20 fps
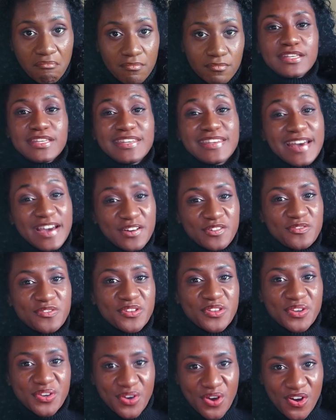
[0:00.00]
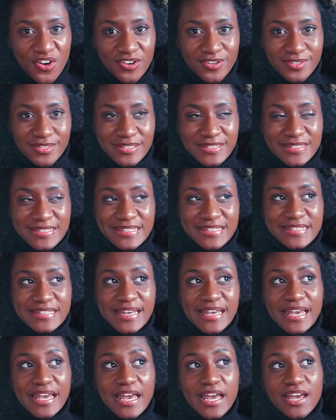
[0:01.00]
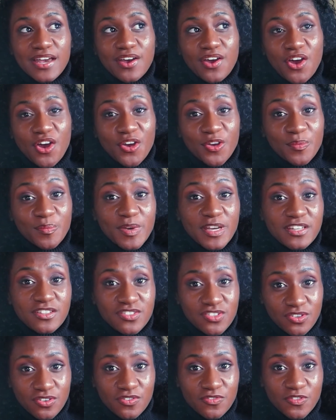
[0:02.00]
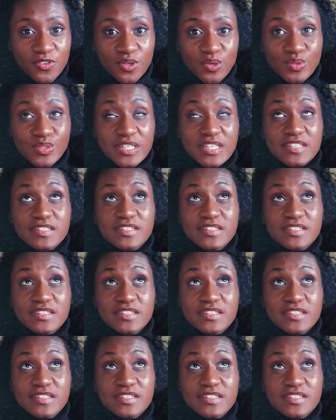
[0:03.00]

Now for the cons. Homemade dog food is